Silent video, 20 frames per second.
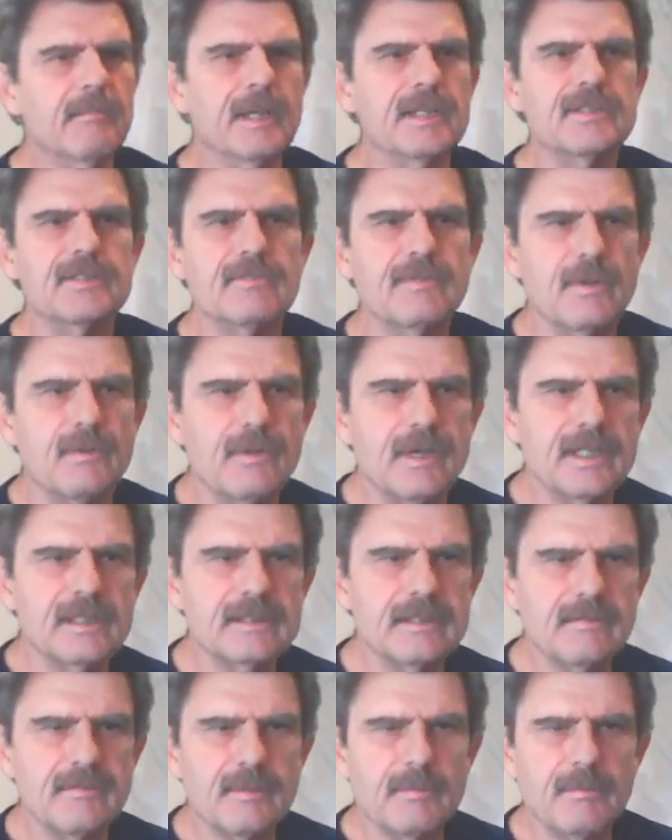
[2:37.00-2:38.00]
Much of the
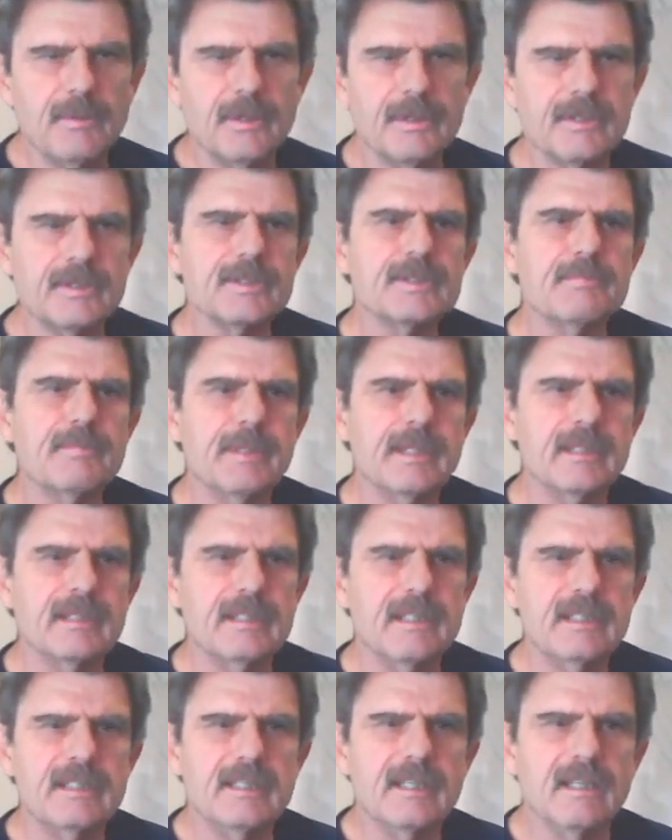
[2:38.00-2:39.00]
rest of the book is
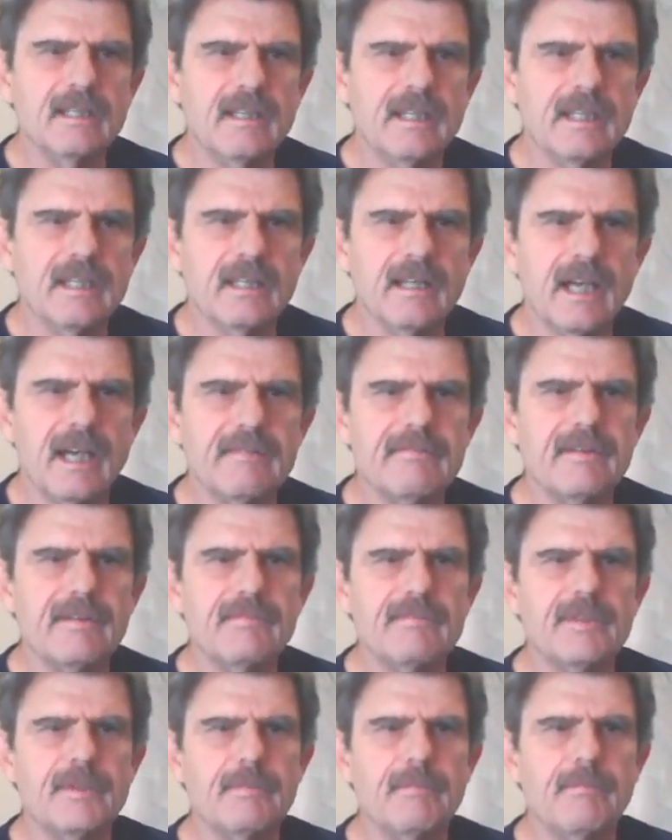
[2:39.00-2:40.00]
spent detailing a life
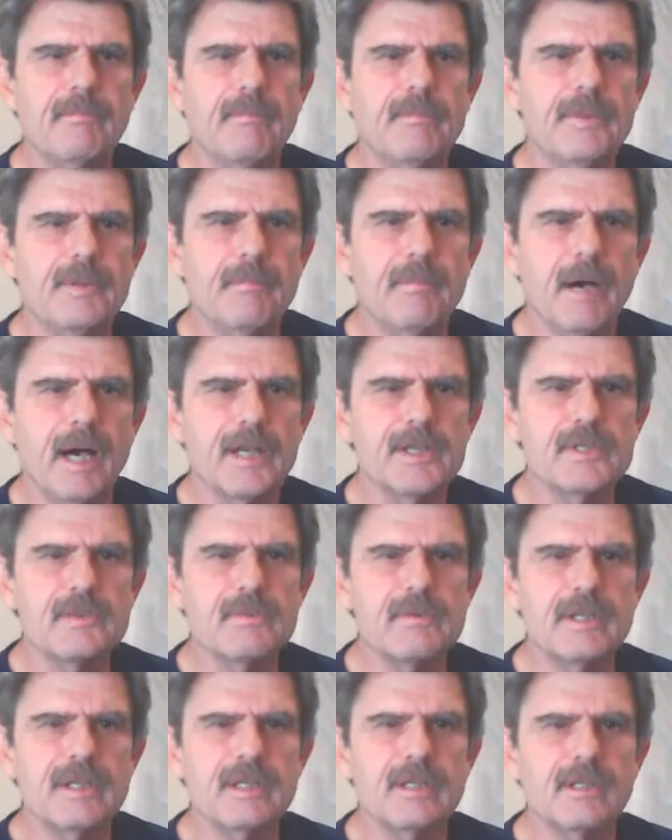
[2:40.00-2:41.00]
of
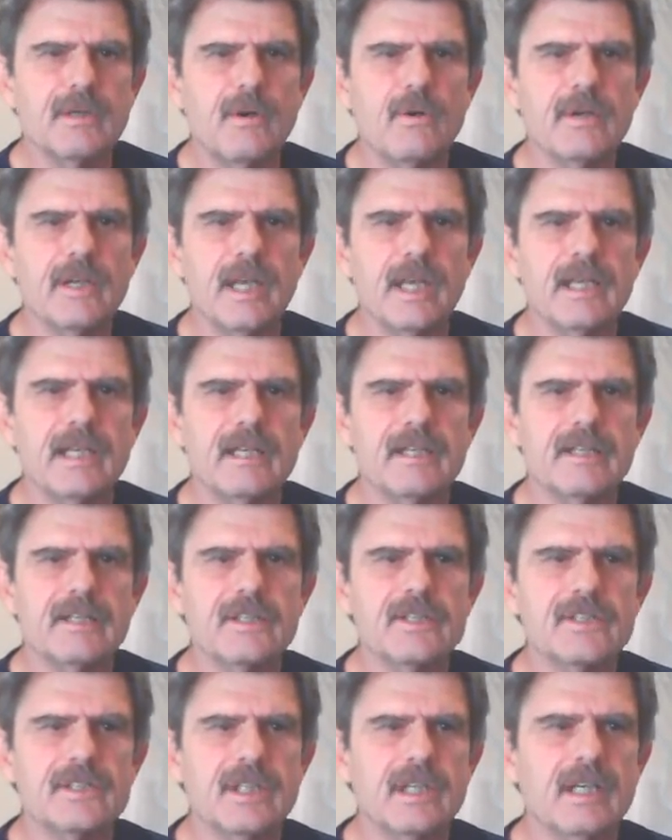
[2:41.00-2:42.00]
debauchery, cocaine
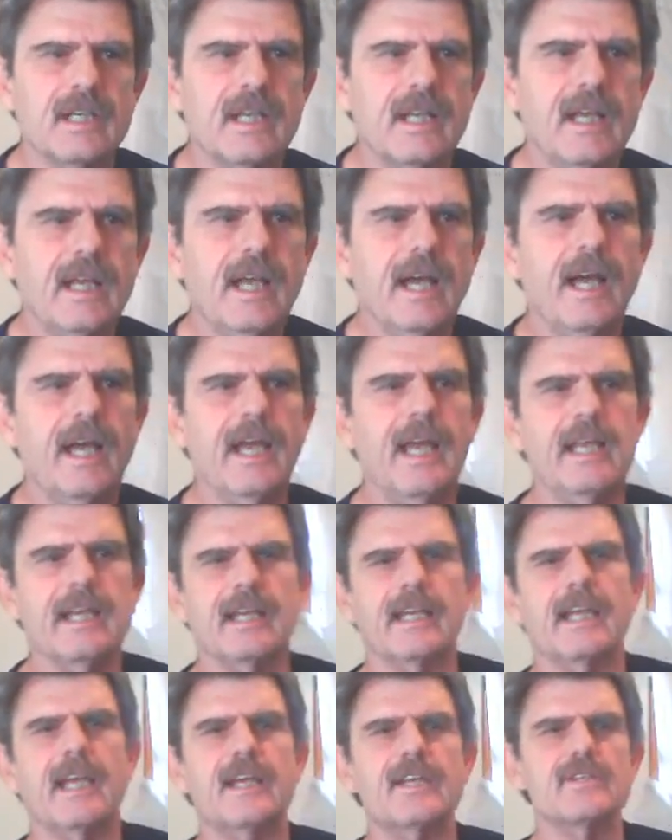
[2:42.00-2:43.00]
addiction,
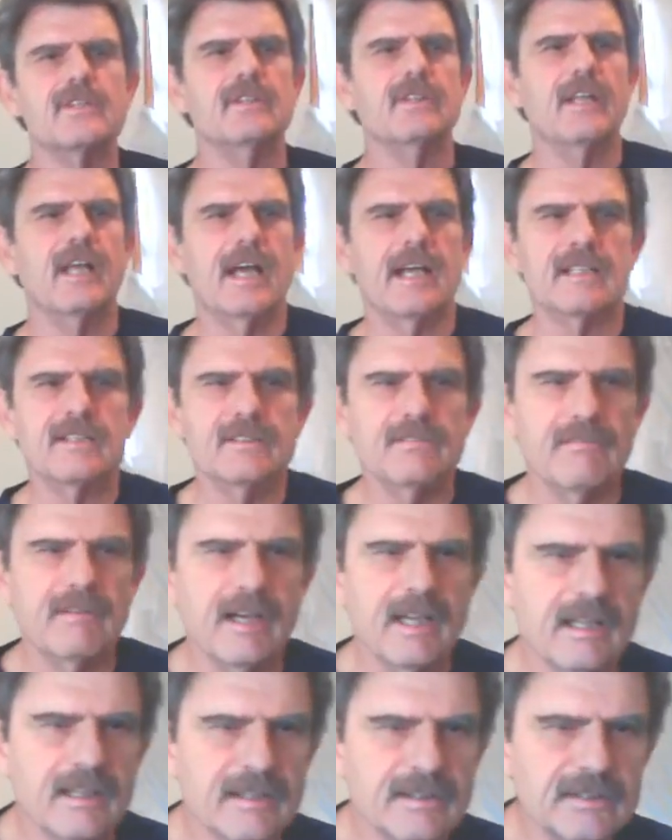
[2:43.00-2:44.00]
and occasional acts of
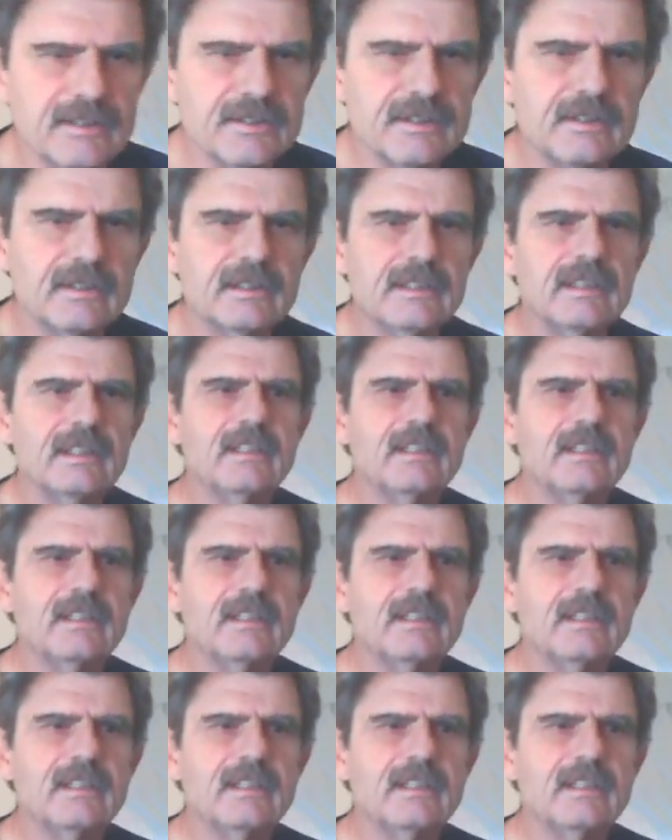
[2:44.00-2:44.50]
violence.